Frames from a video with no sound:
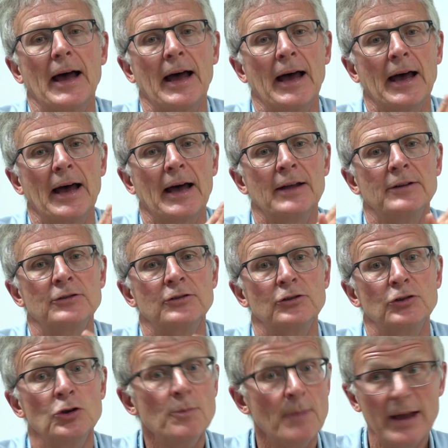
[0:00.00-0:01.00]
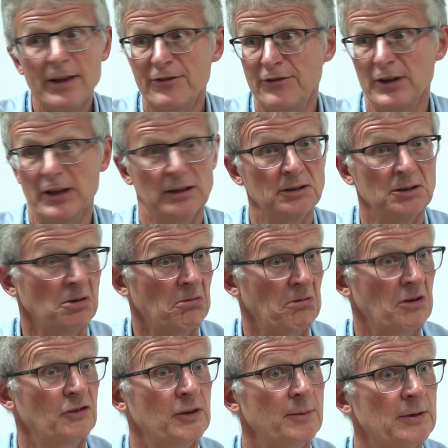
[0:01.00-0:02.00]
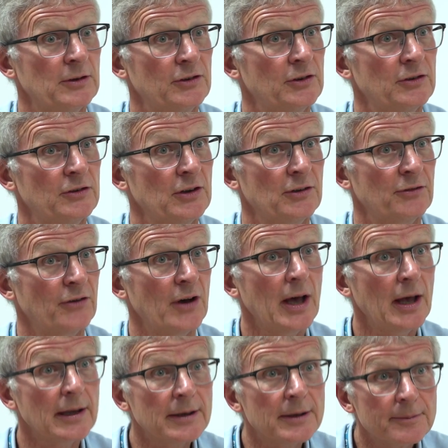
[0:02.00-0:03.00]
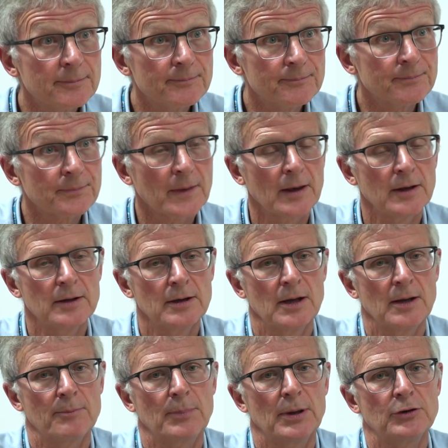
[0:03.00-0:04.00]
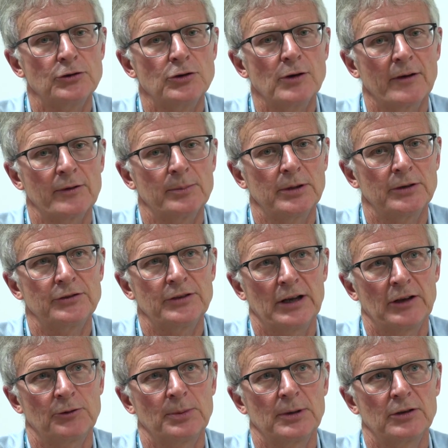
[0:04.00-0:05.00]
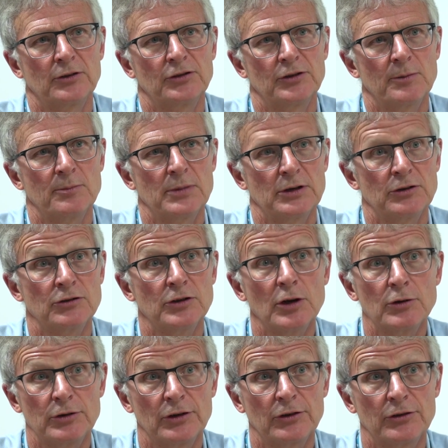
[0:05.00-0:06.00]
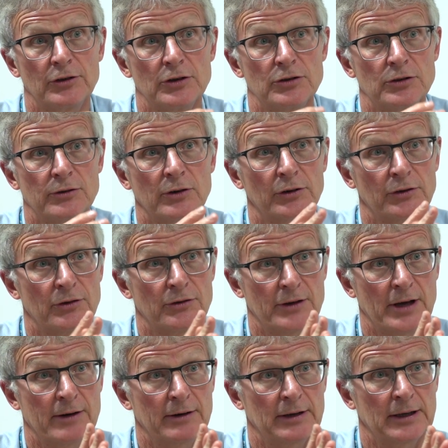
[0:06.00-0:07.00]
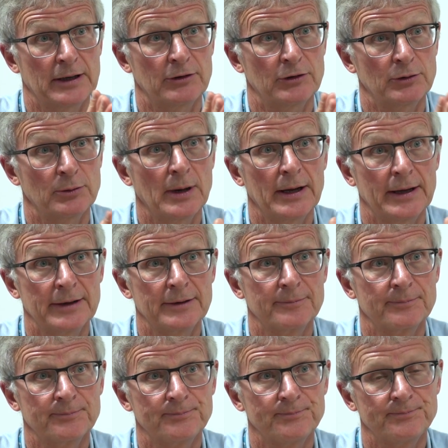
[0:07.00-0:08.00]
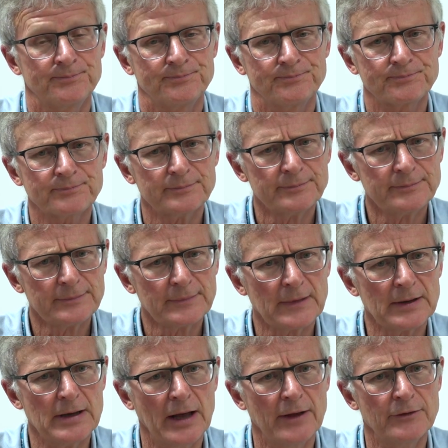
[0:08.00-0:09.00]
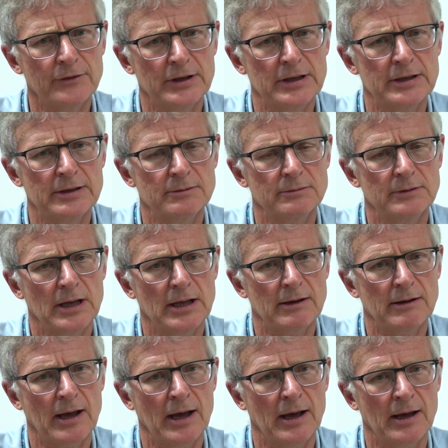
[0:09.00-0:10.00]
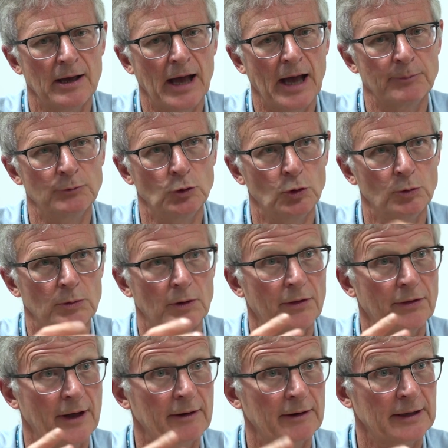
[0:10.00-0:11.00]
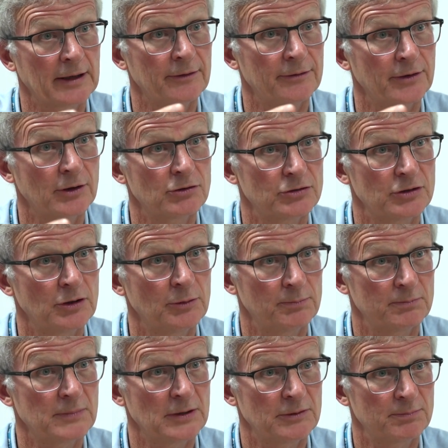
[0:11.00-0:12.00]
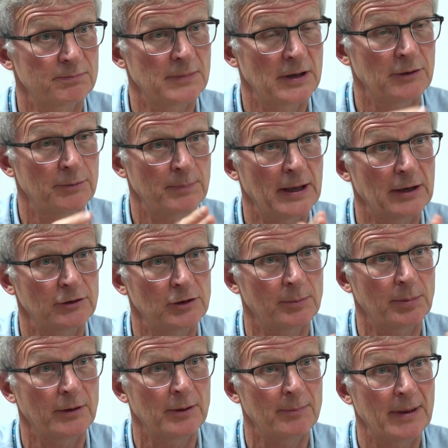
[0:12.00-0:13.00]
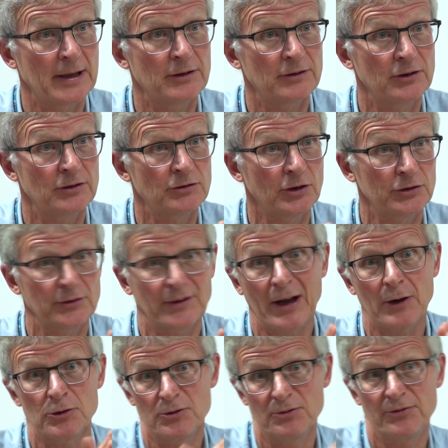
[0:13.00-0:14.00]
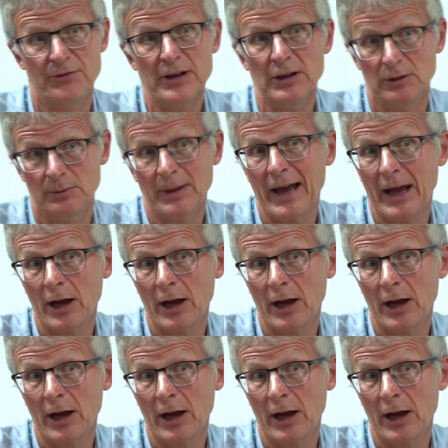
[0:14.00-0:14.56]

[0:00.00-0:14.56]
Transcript: And you may feel, in some instances, fine, but you have a blood test because somebody's noticed that you've got a thyroid gland swelling, and the uh, abnormal thyroid gland function is, is picked up on the basis not of how you feel, but